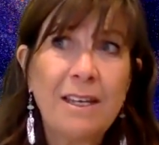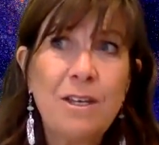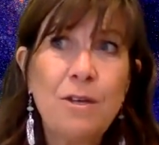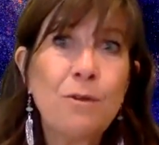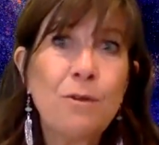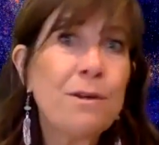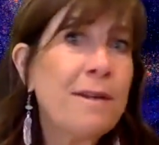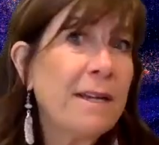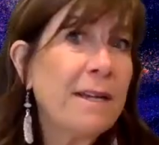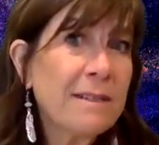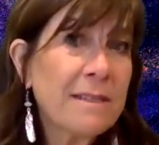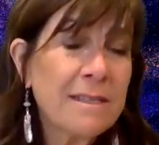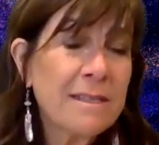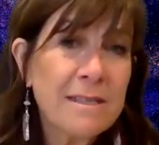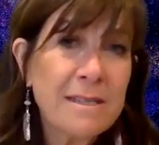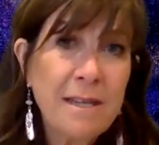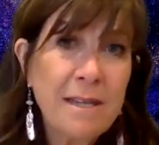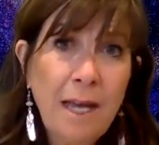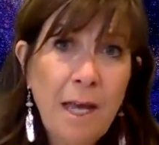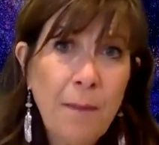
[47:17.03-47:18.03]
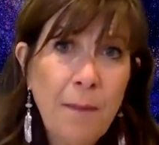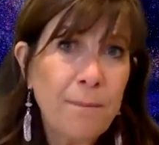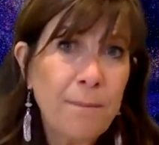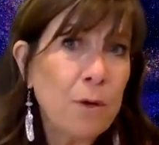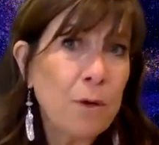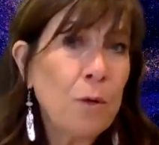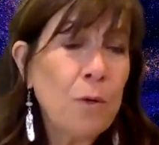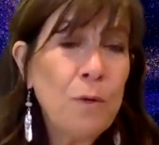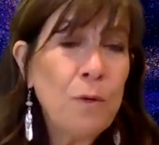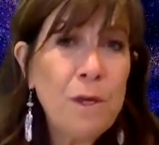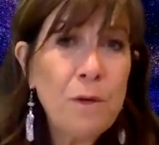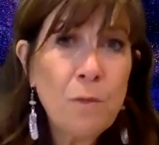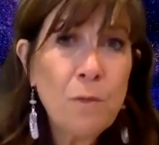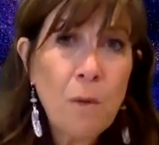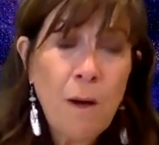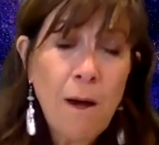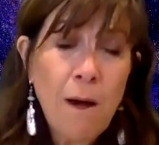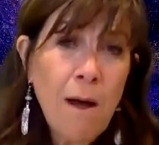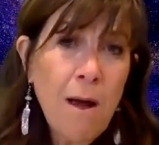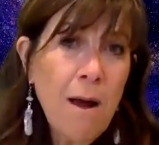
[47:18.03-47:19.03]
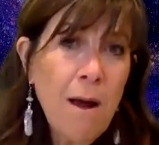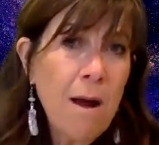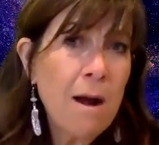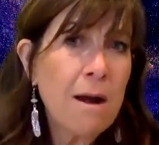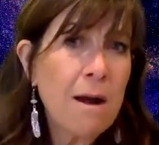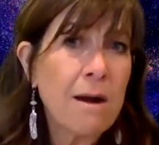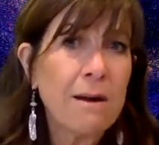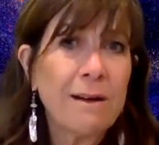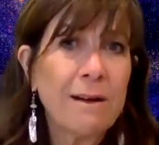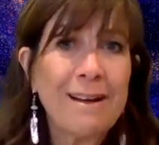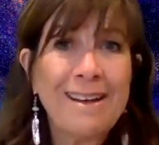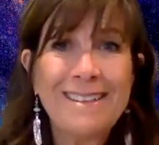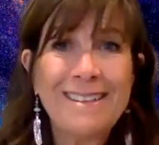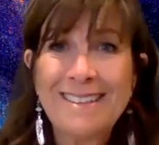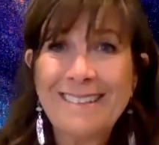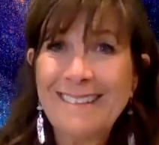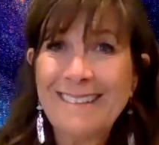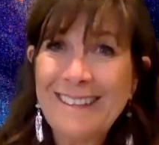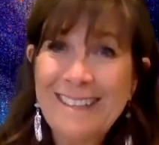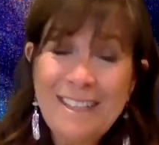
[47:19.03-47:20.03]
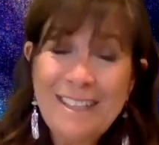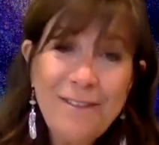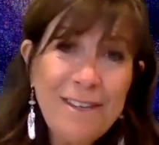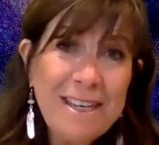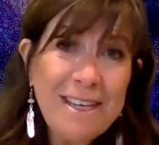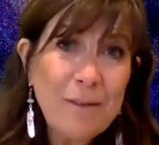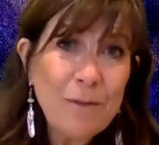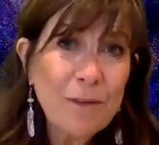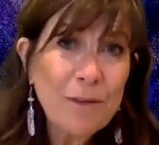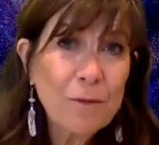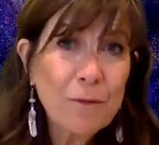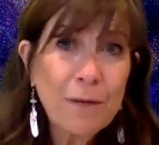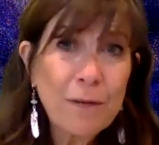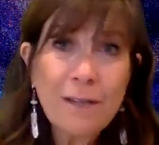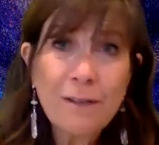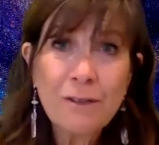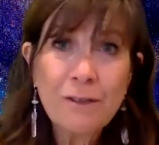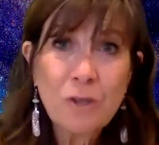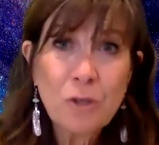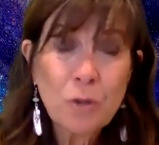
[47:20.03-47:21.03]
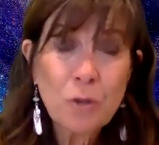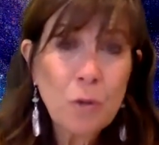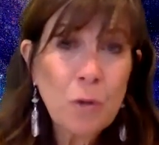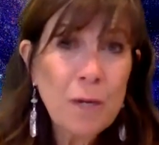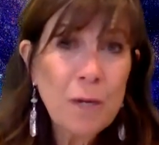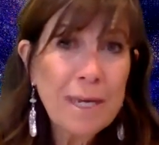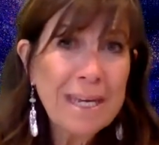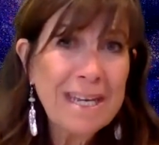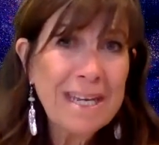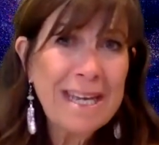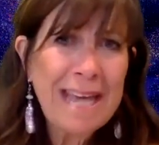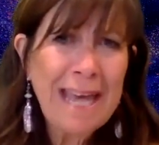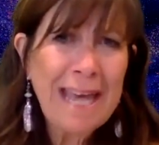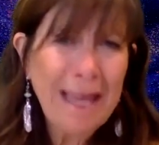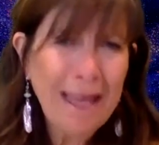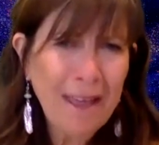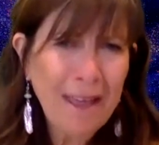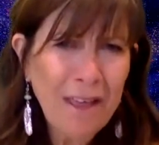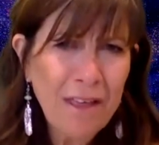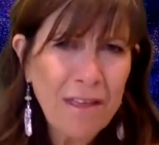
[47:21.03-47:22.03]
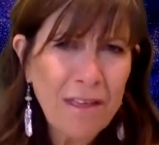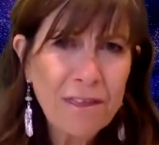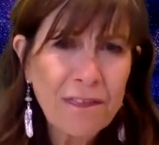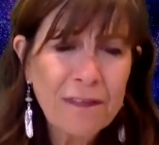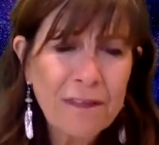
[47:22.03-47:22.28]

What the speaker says: your next step, who you are, living with greater joy and health.